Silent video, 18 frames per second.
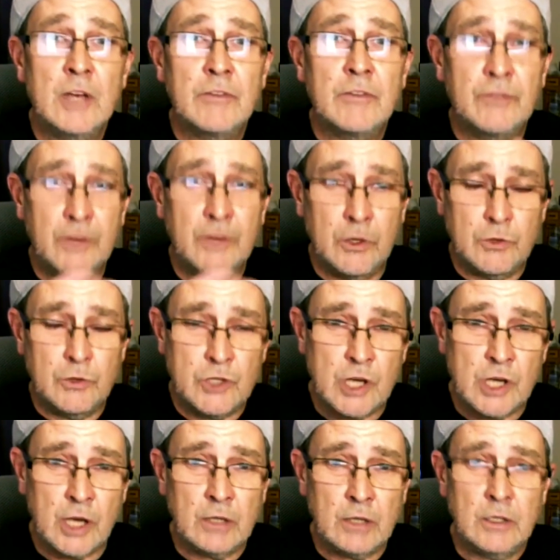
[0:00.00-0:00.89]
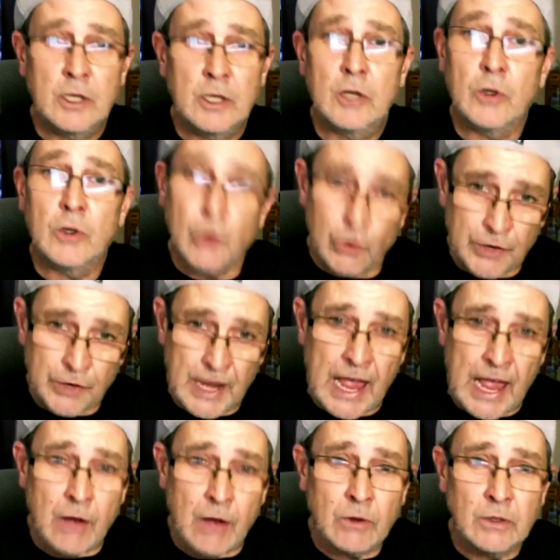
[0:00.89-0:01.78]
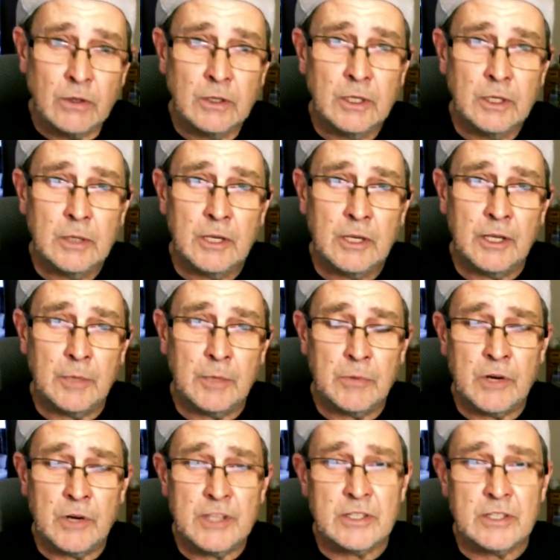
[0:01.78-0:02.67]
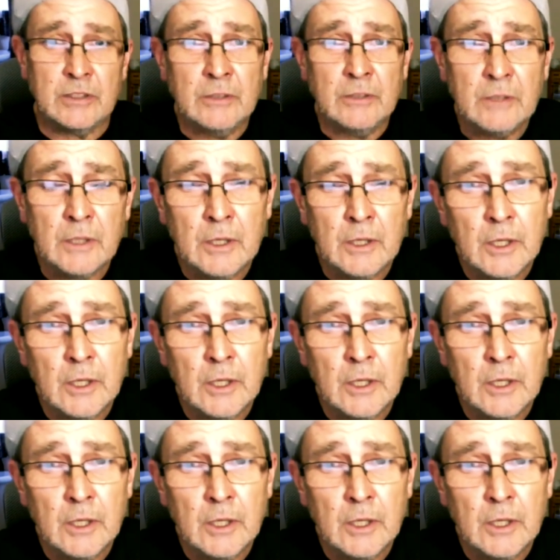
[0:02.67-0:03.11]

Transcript: future or now at the present.